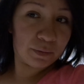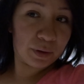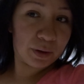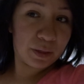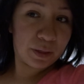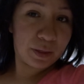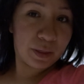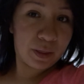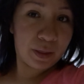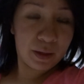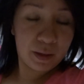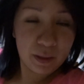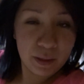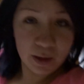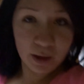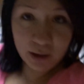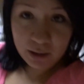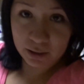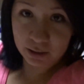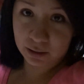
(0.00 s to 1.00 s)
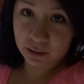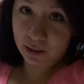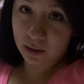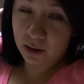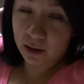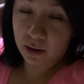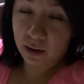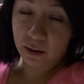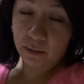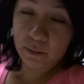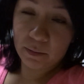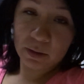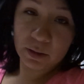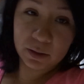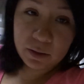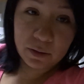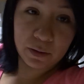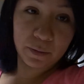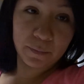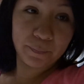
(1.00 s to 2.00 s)
with that time.
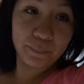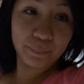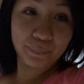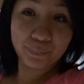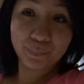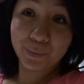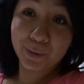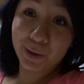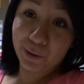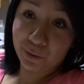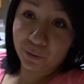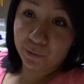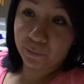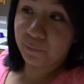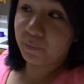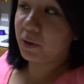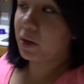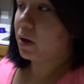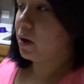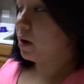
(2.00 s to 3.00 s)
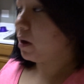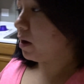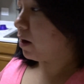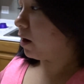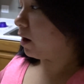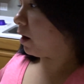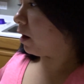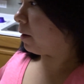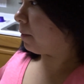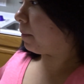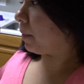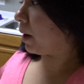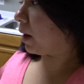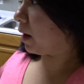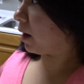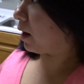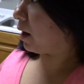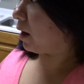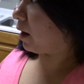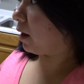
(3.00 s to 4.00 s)
So, anyhow, um,
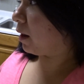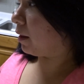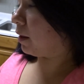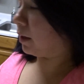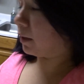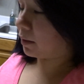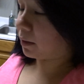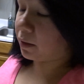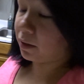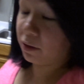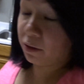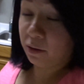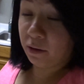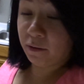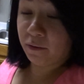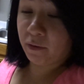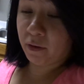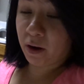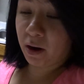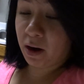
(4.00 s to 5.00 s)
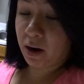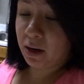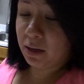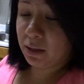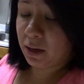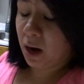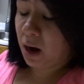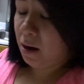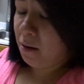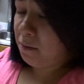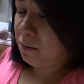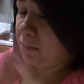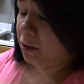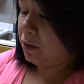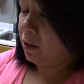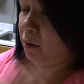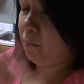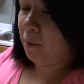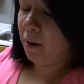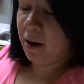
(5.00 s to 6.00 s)
that's gonna do it for us. I'm
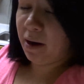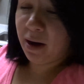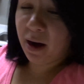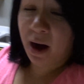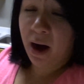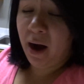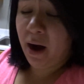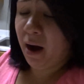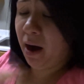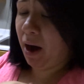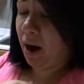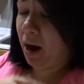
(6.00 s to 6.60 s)
super tired,